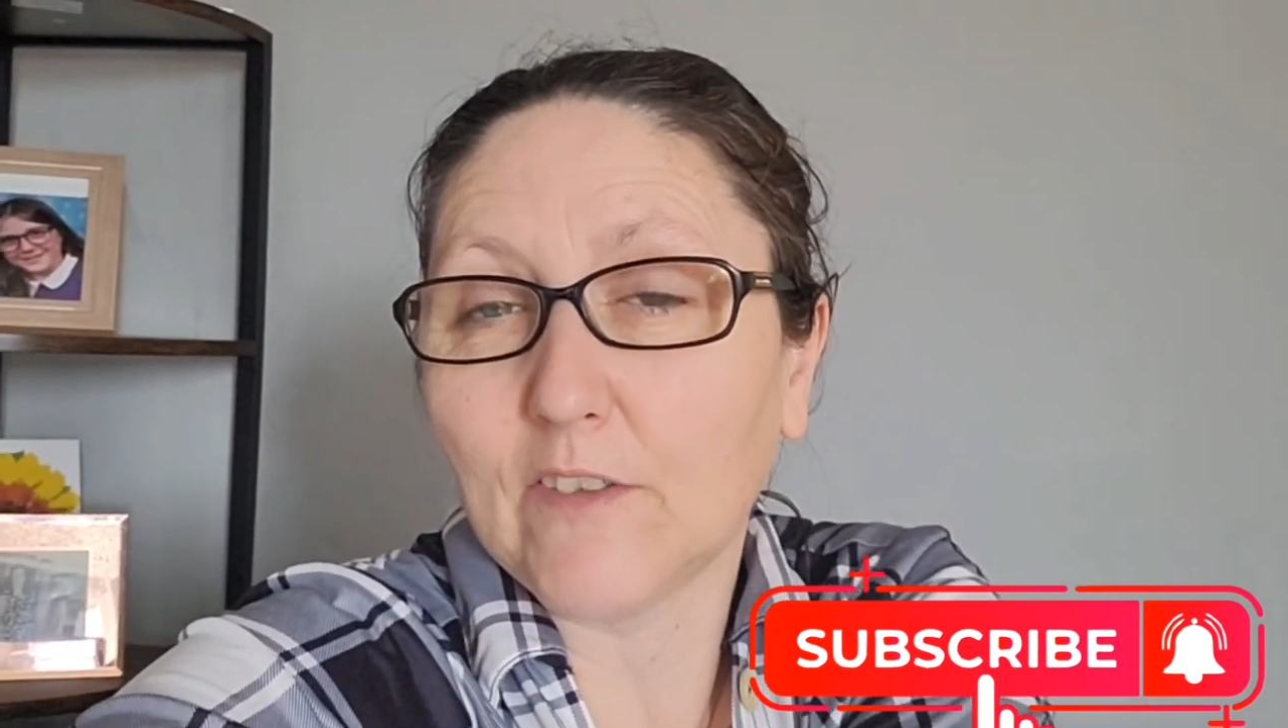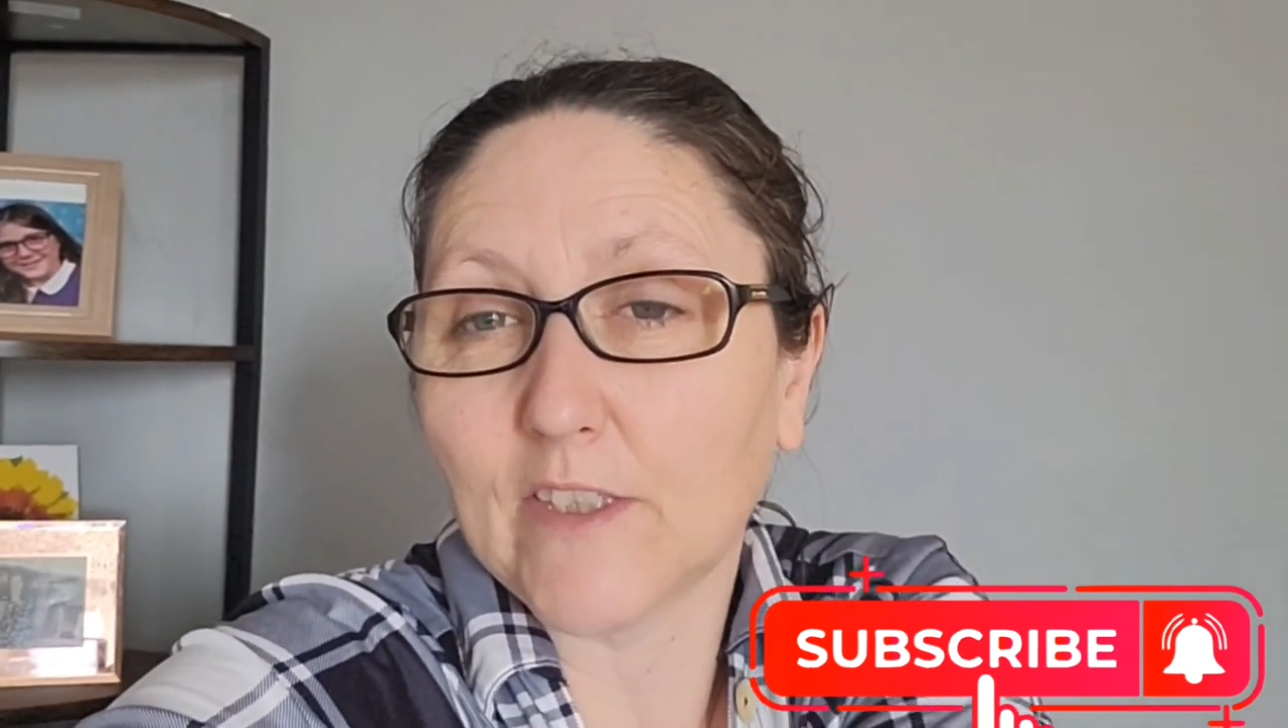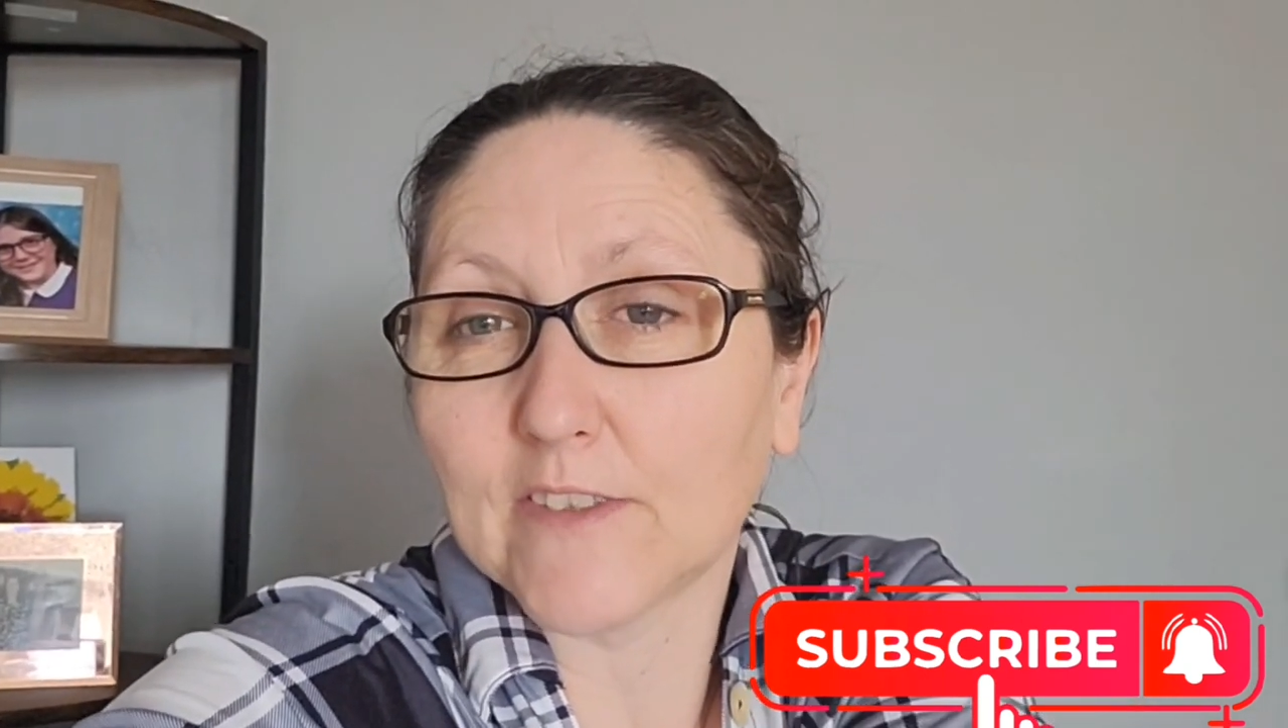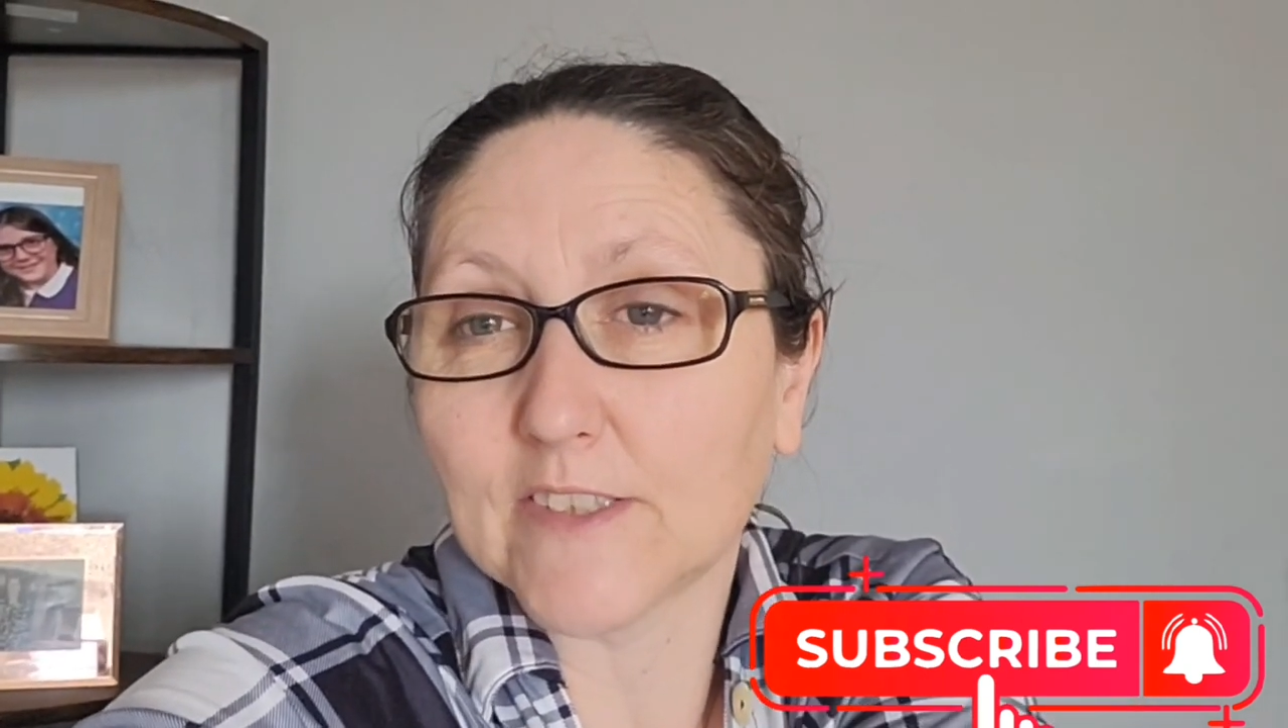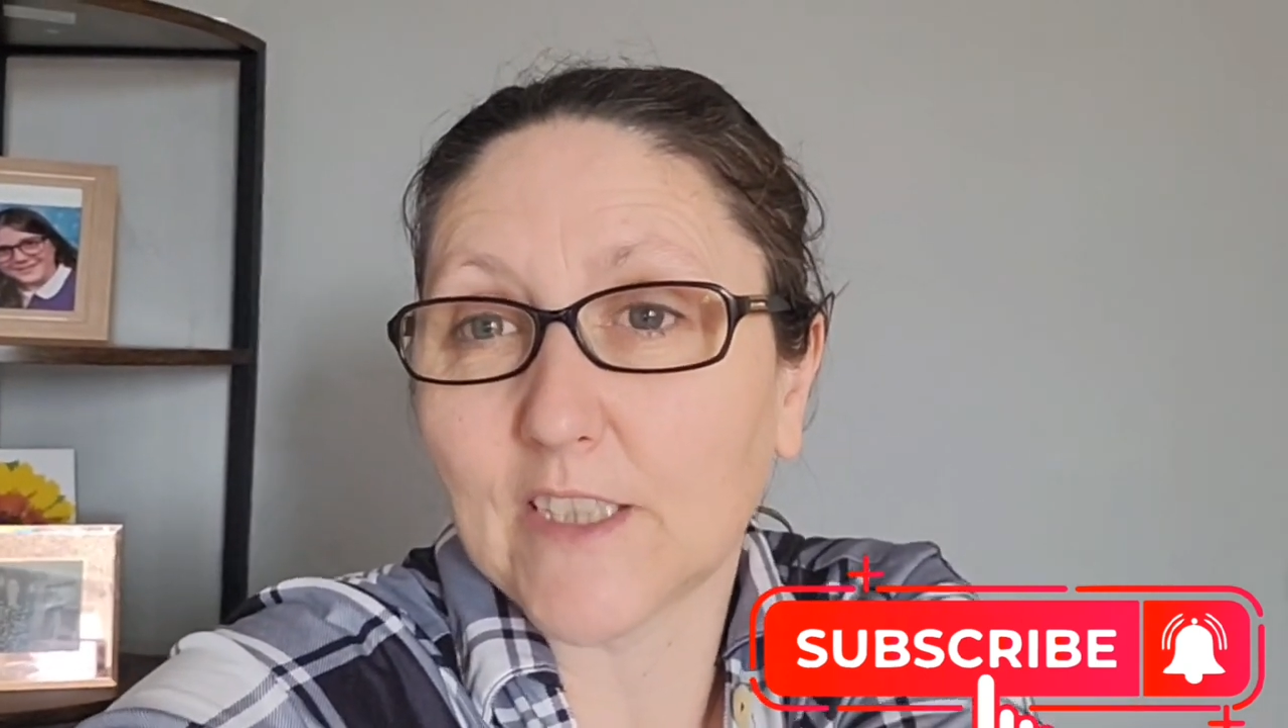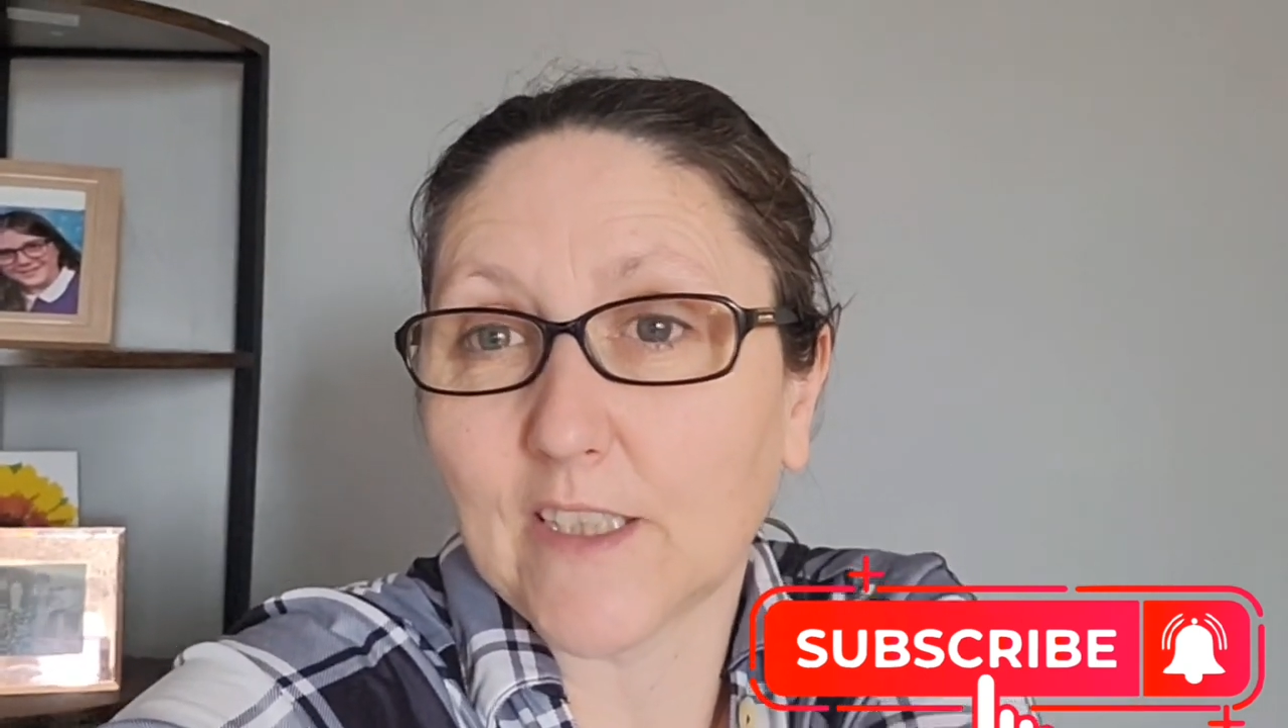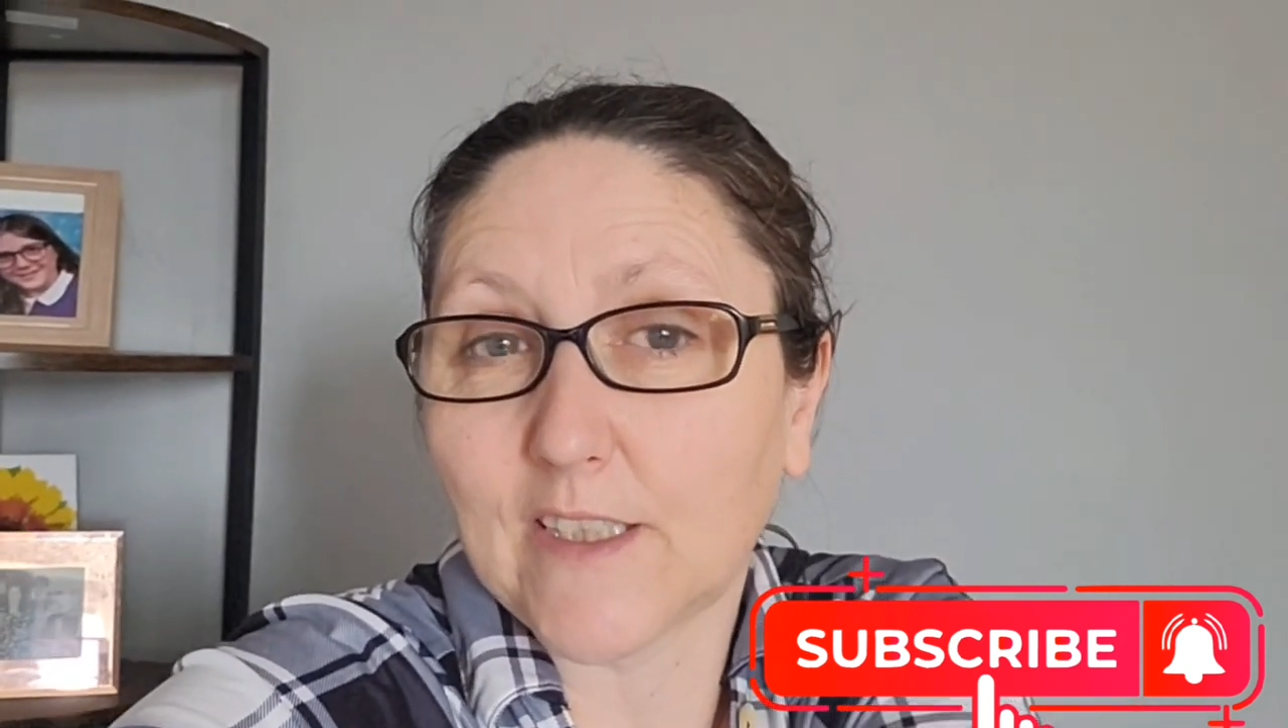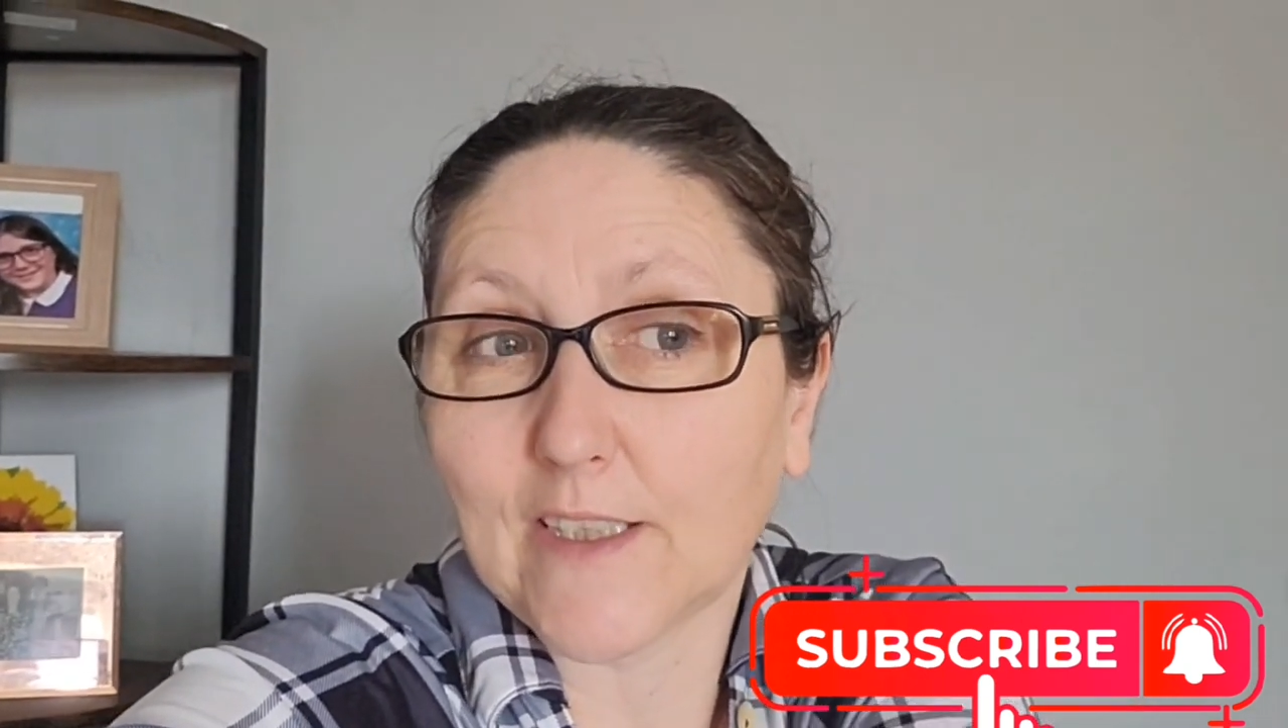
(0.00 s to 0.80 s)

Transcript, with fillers: and then sit in the